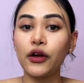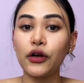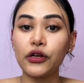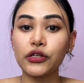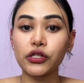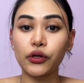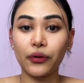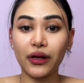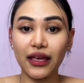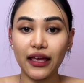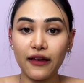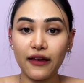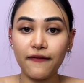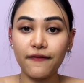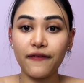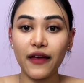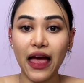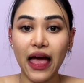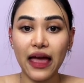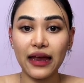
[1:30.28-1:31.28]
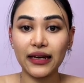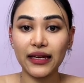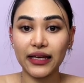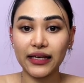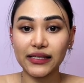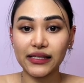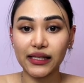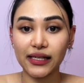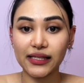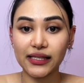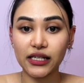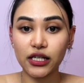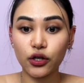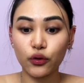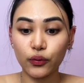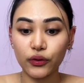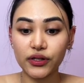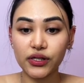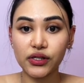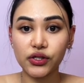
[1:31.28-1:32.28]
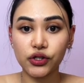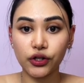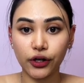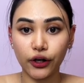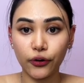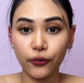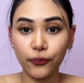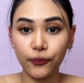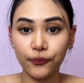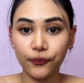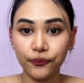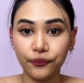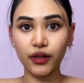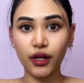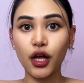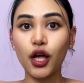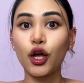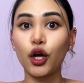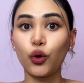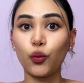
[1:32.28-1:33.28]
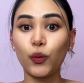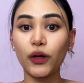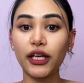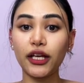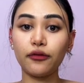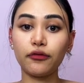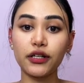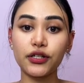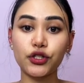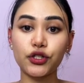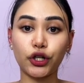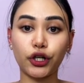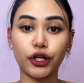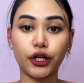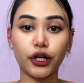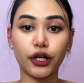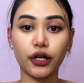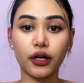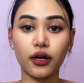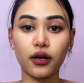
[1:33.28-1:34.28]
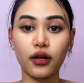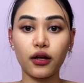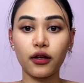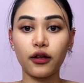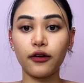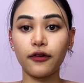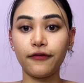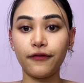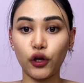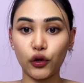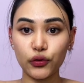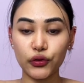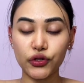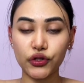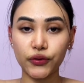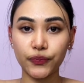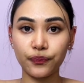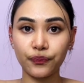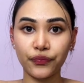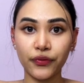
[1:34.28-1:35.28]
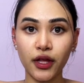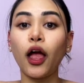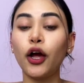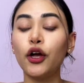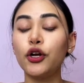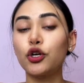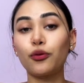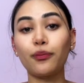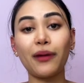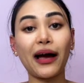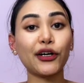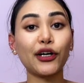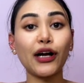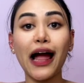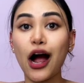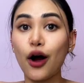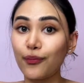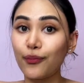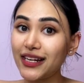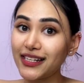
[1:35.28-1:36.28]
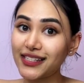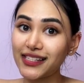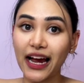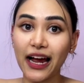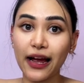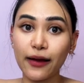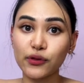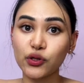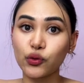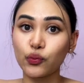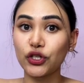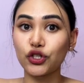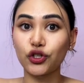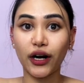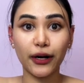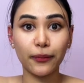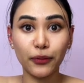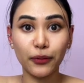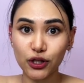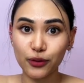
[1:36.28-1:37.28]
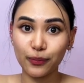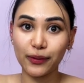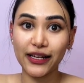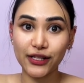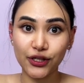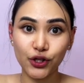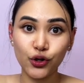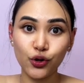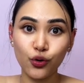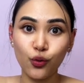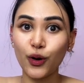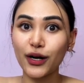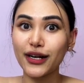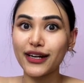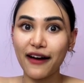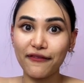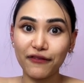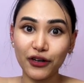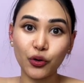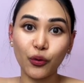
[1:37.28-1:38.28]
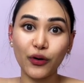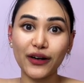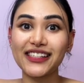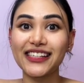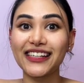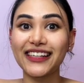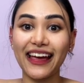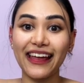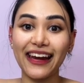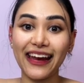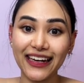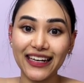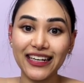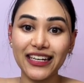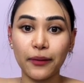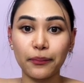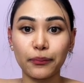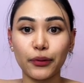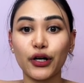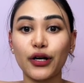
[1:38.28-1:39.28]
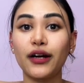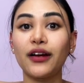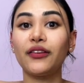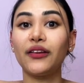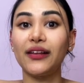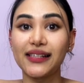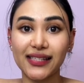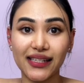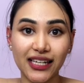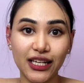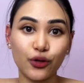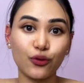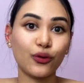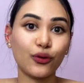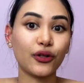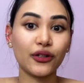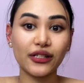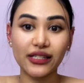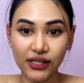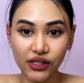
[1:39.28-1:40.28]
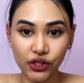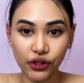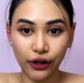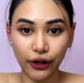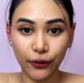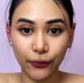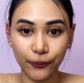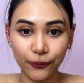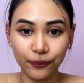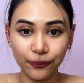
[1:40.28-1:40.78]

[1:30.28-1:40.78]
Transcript: So if n is less than or equal to 0, we return false. No matter how many times we try to multiply 2, we're never going to get any number less than or equal to 0.